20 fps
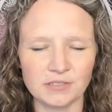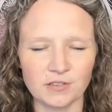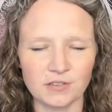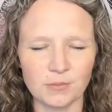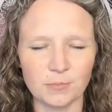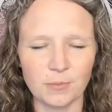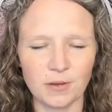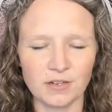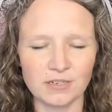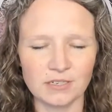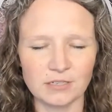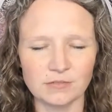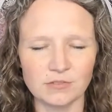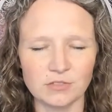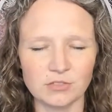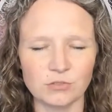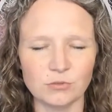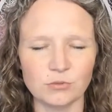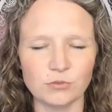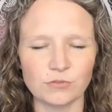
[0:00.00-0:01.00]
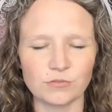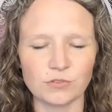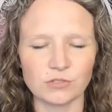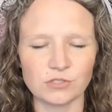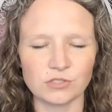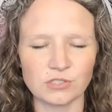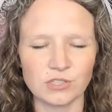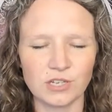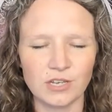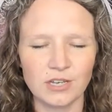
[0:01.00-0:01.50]
the body of the
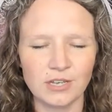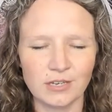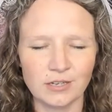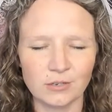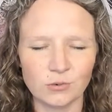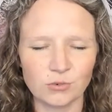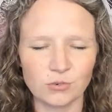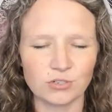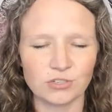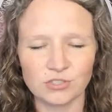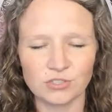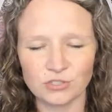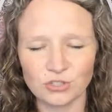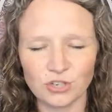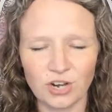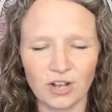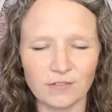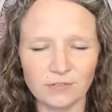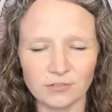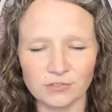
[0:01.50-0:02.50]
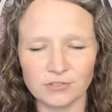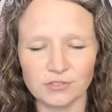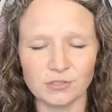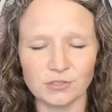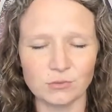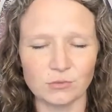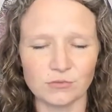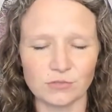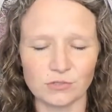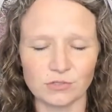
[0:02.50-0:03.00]
universe, in order to travel the
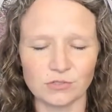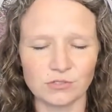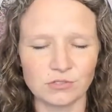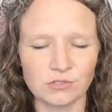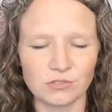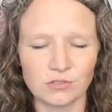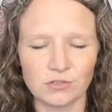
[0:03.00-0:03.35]
universe.